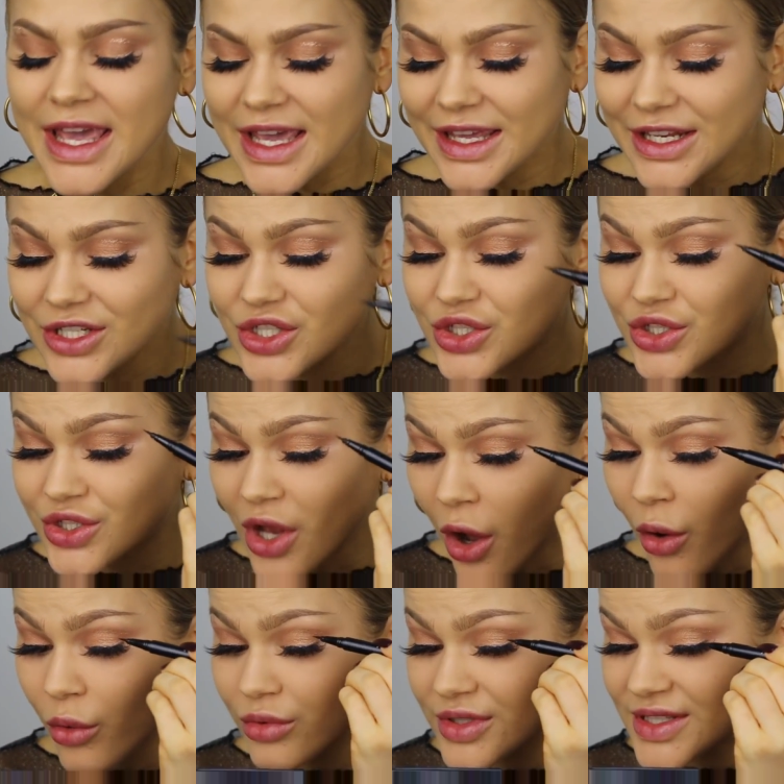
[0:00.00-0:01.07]
It is
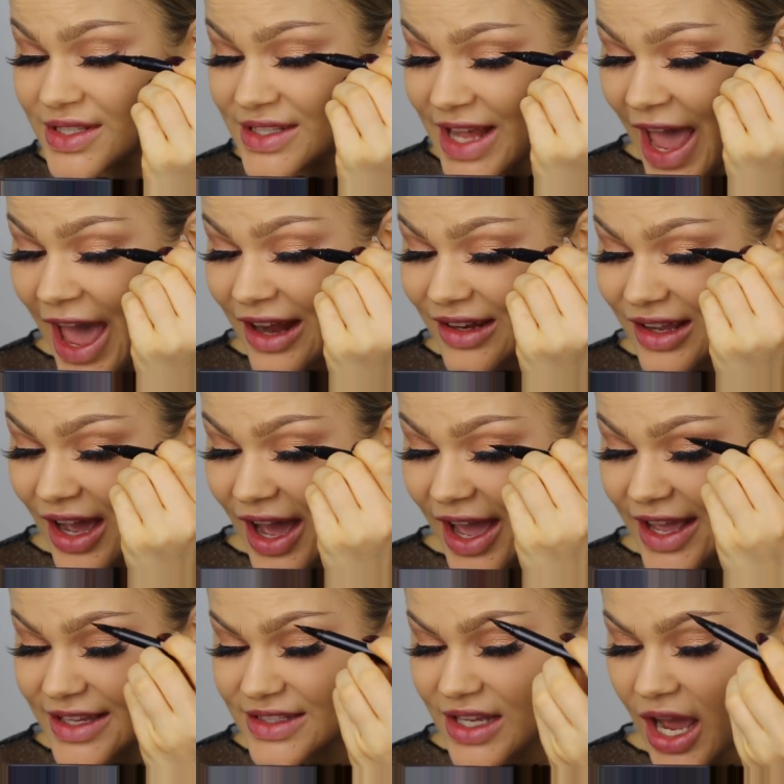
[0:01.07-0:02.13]
so sad,
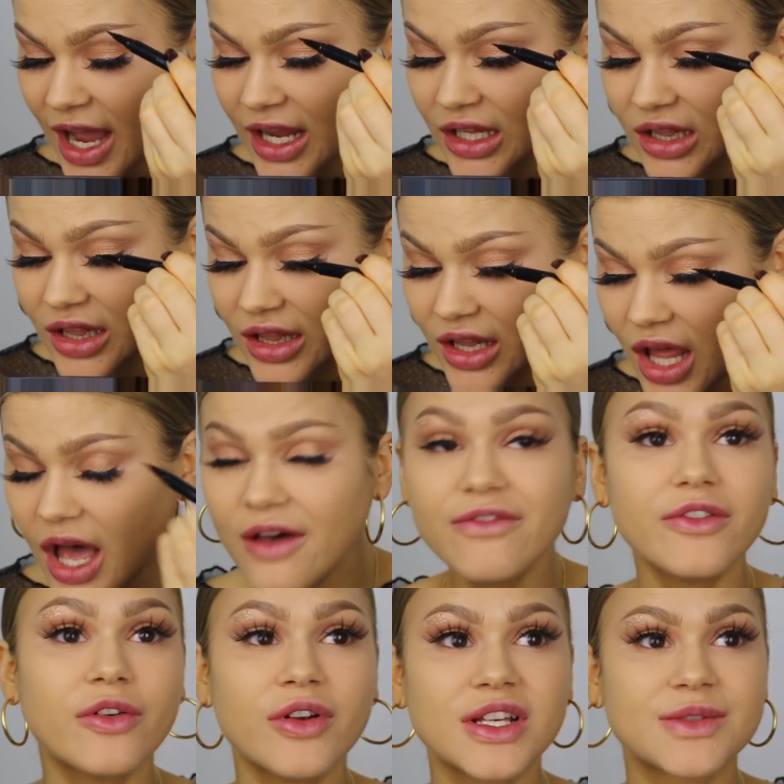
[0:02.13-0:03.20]
guys. I
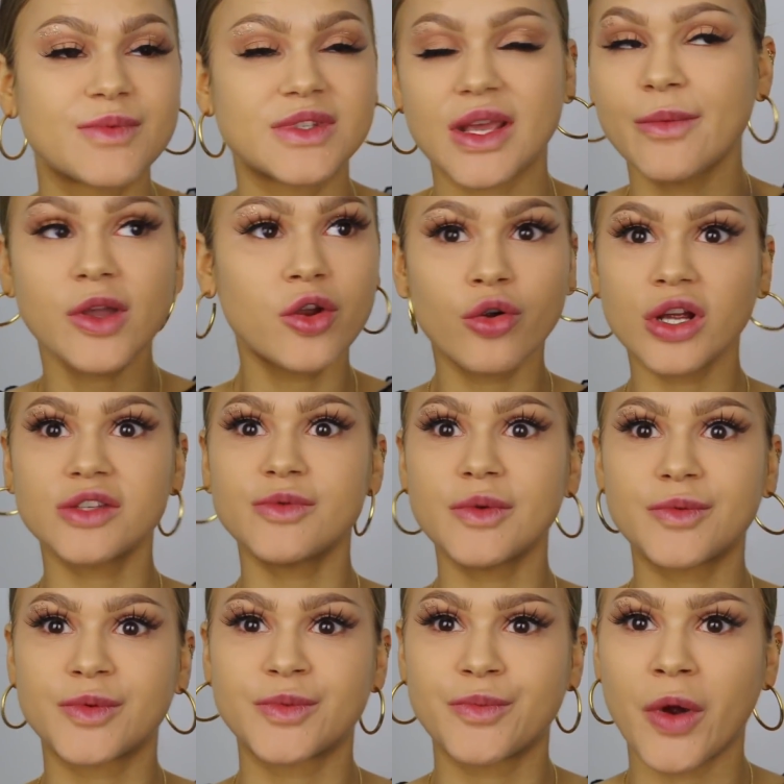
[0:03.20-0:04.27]
love Christmas. I'm a
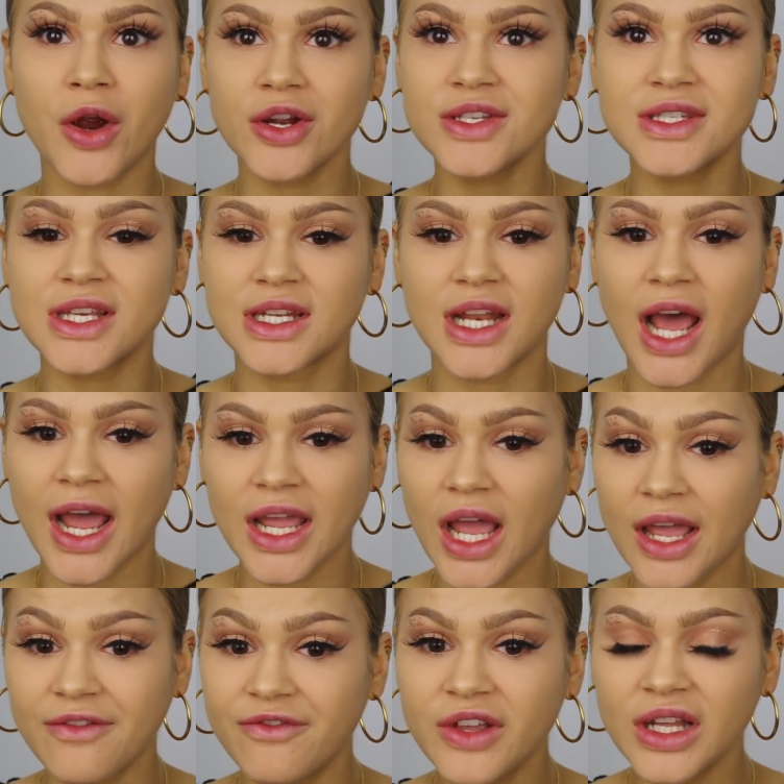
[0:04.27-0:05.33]
Christmas person. I,
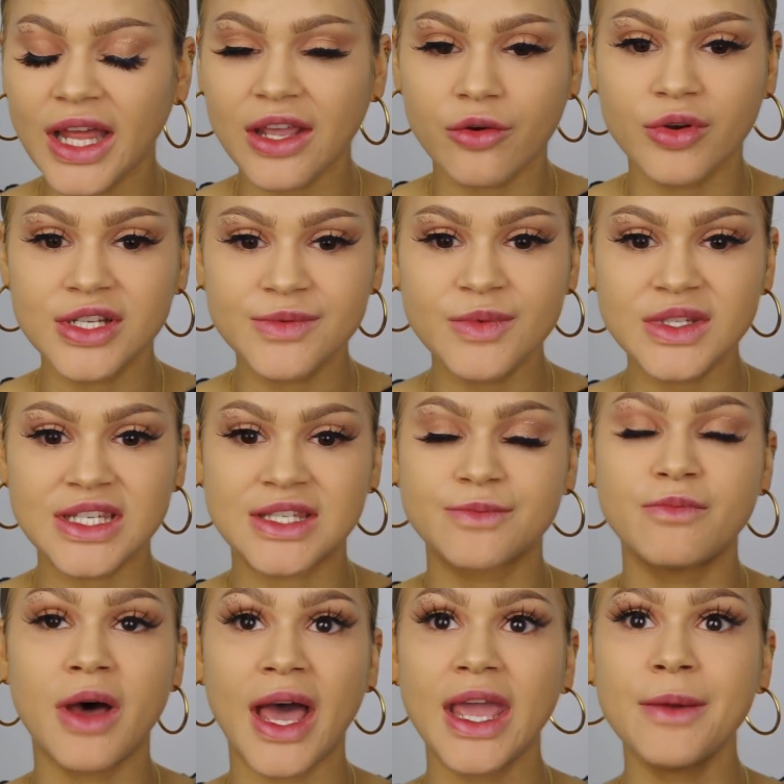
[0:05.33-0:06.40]
I feel like Christmas is
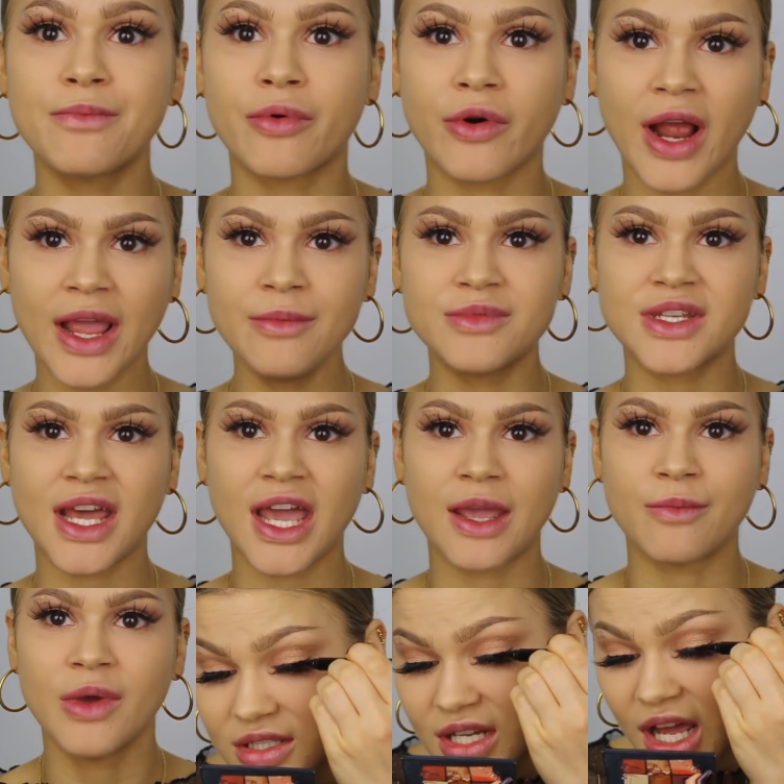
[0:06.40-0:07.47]
my prime
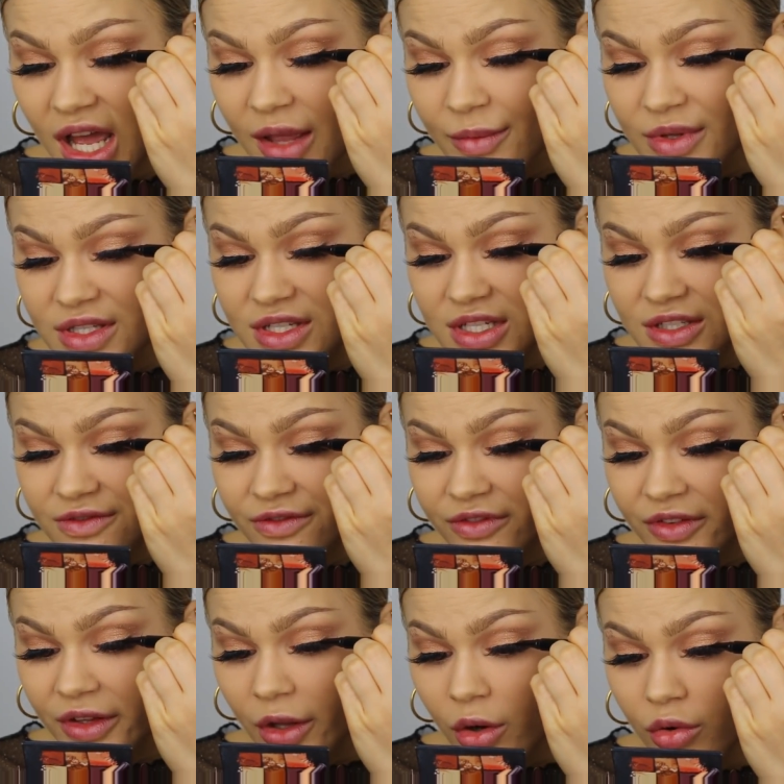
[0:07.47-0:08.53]
time. Time has just
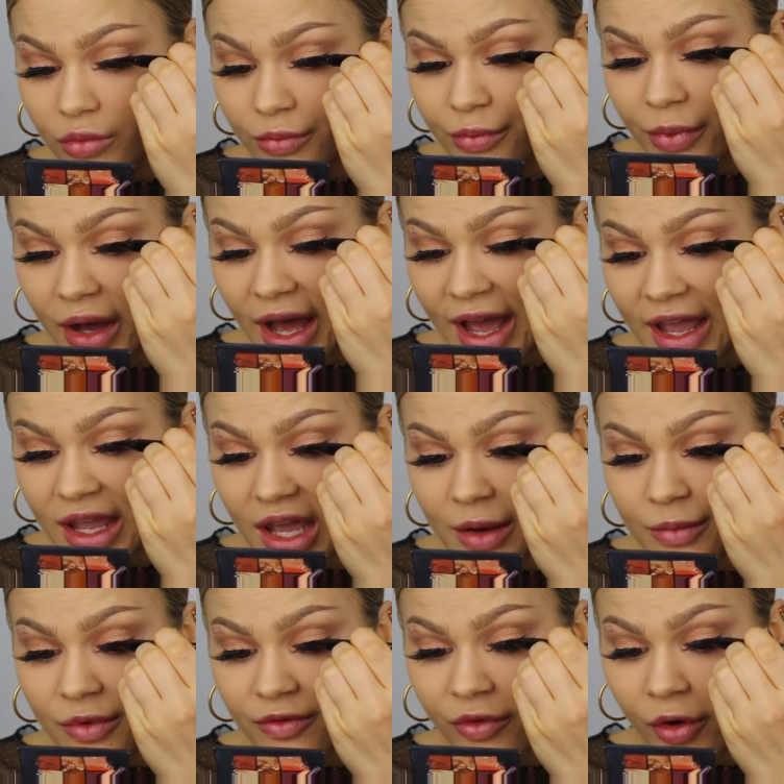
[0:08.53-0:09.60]
flown by
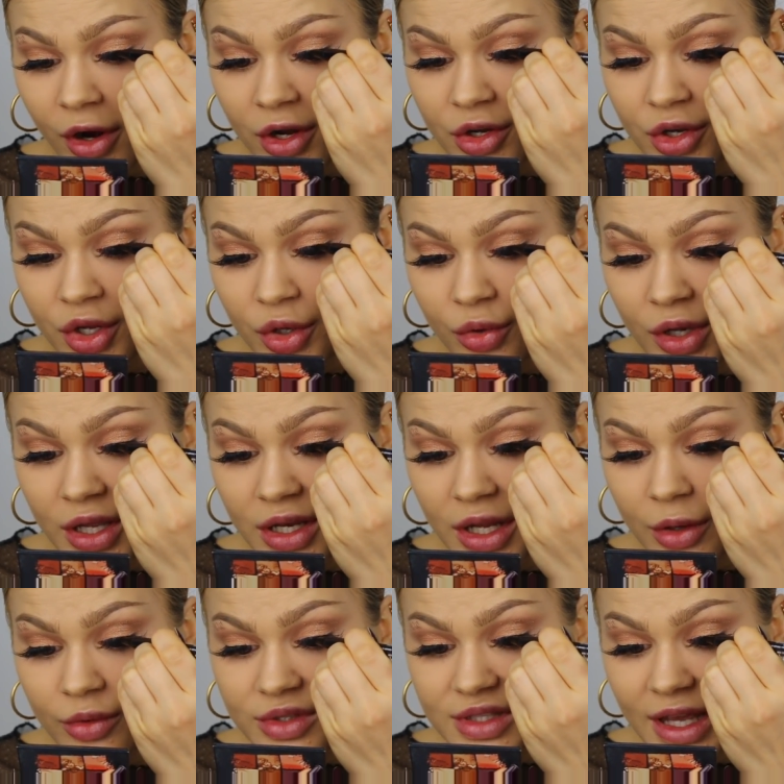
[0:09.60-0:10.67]
and before I knew it,
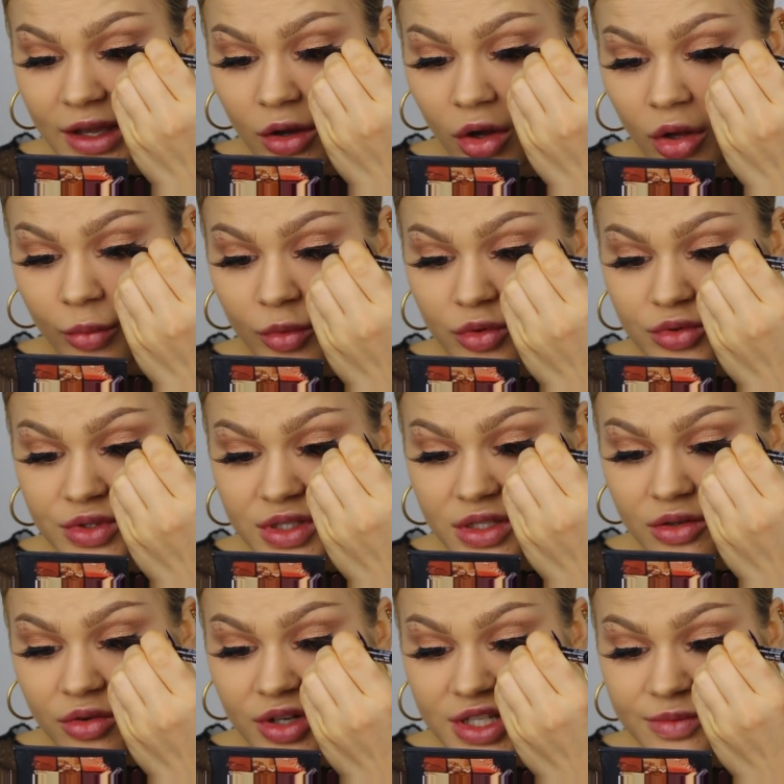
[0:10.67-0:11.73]
it was like
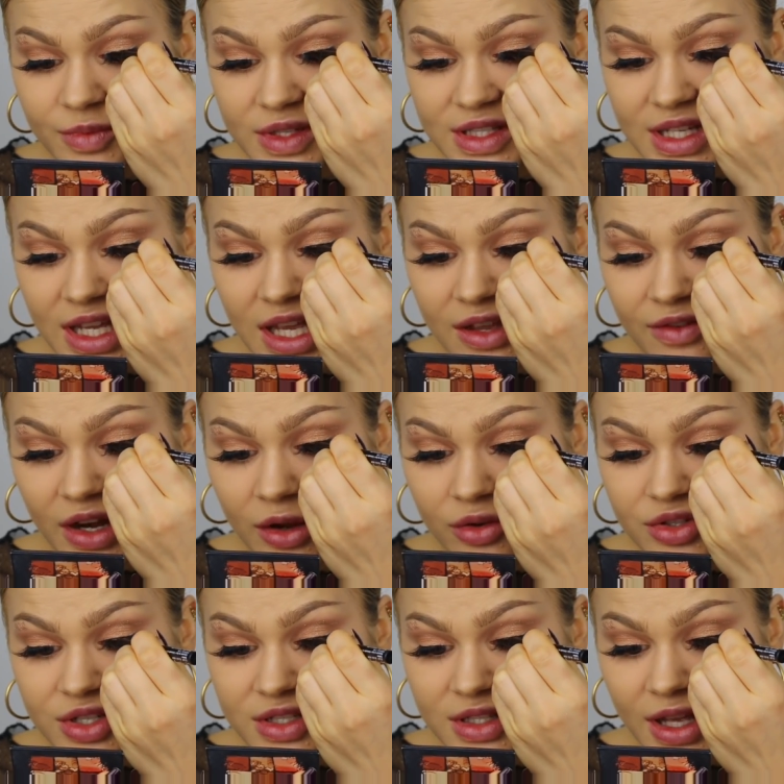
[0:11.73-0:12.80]
almost Christmas Eve and I
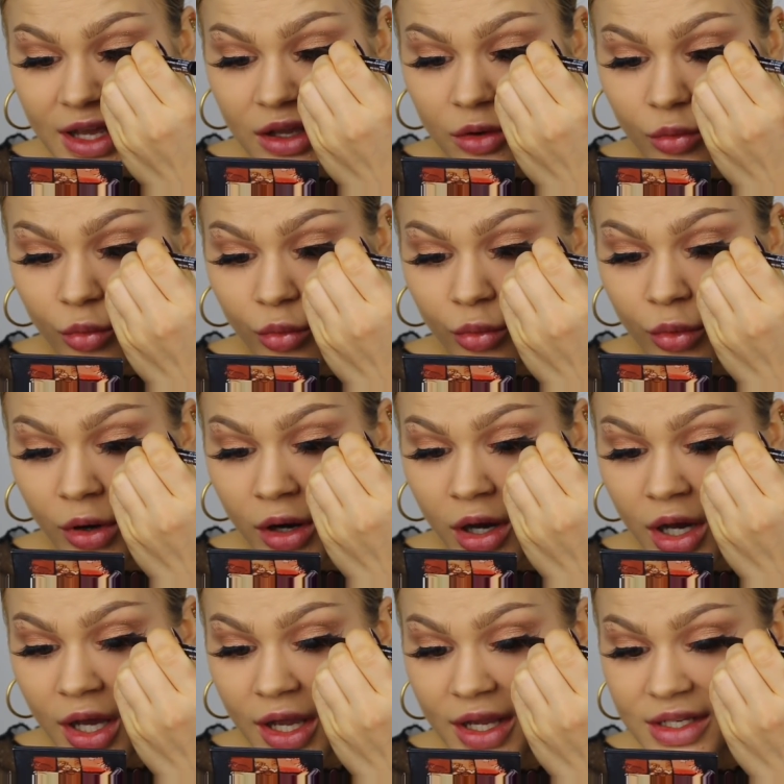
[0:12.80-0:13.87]
was just like,
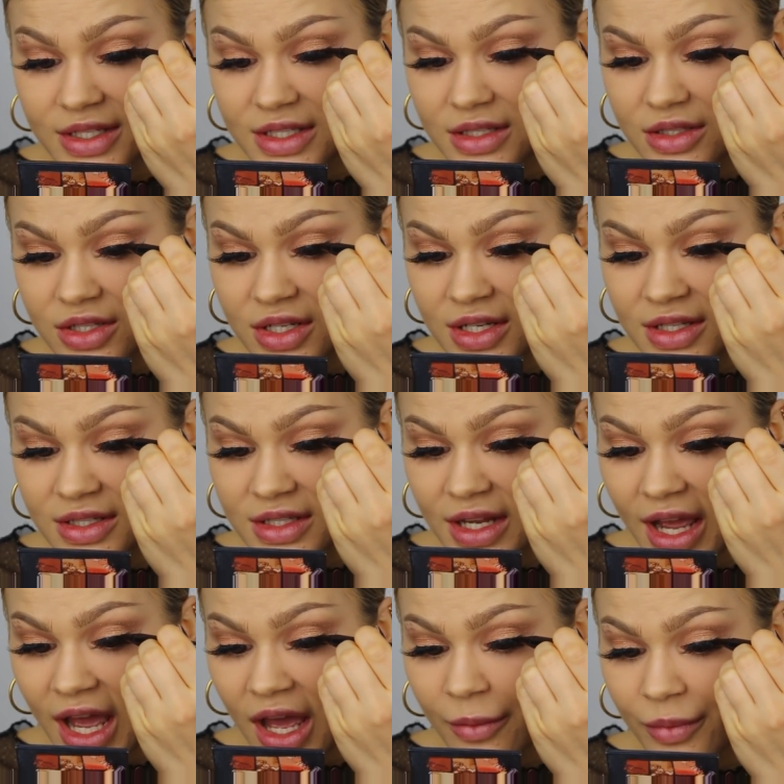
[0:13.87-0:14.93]
what just
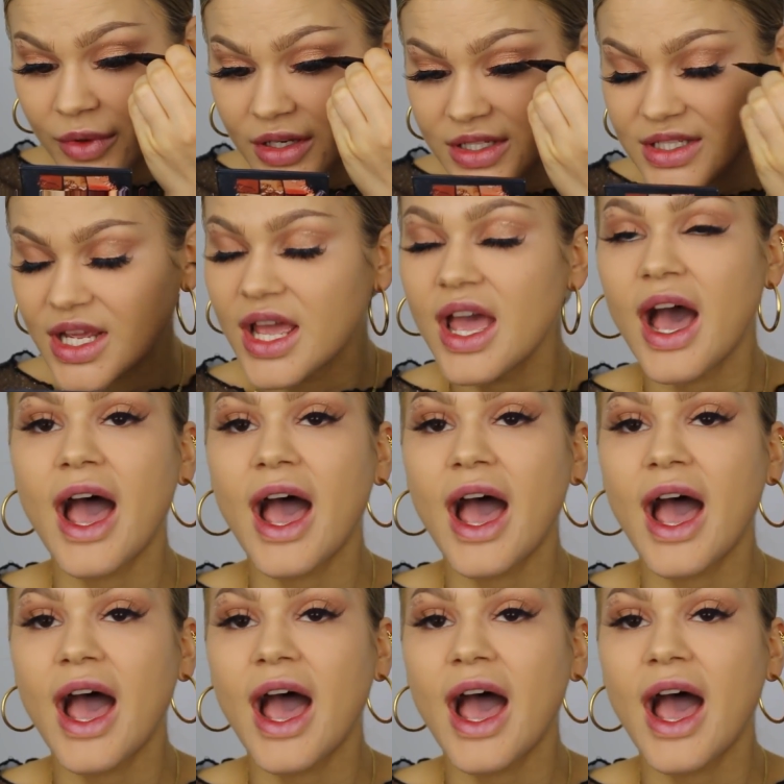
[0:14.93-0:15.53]
happened?